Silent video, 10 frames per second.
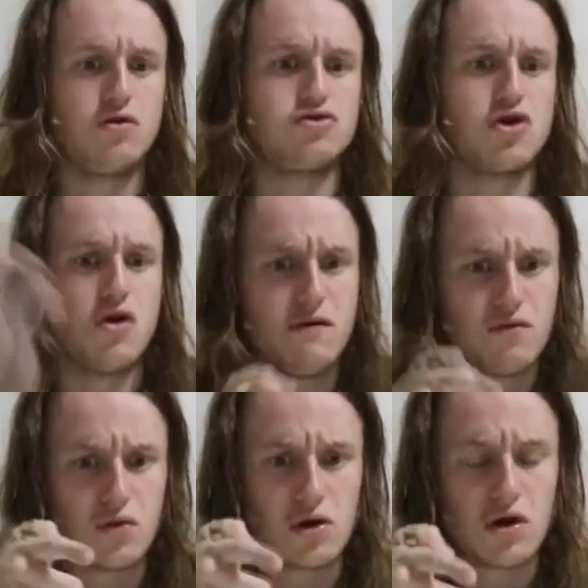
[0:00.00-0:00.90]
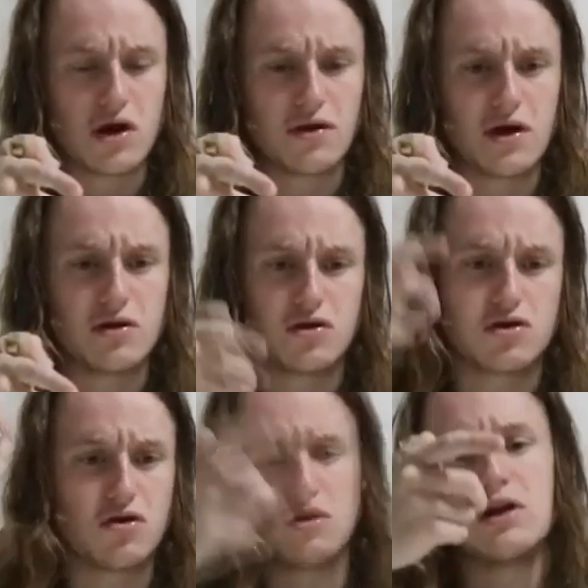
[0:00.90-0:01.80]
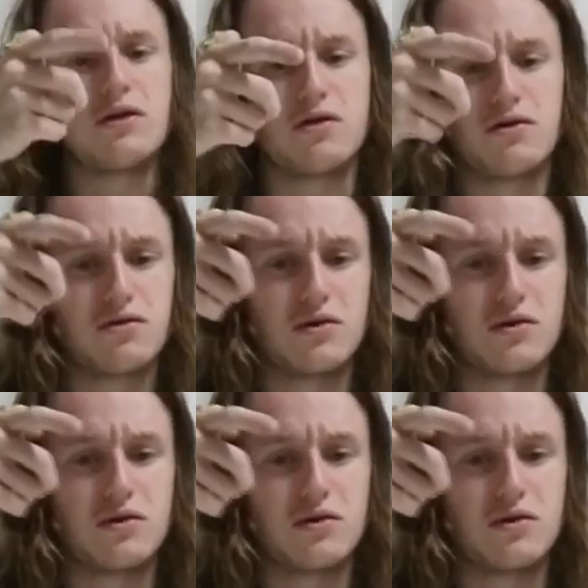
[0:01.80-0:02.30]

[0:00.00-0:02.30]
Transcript: Jehovah wouldn't like that. Go clean those